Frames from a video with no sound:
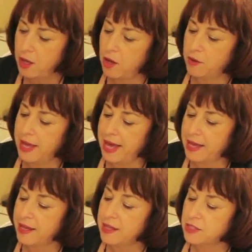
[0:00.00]

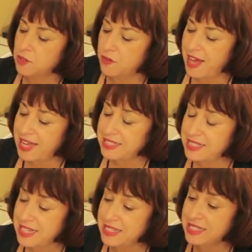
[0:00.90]
Okay, so that
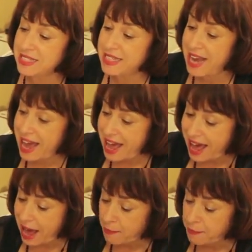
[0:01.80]
says
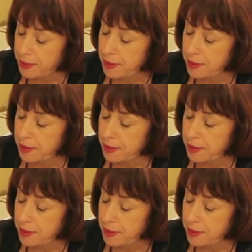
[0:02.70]
tap,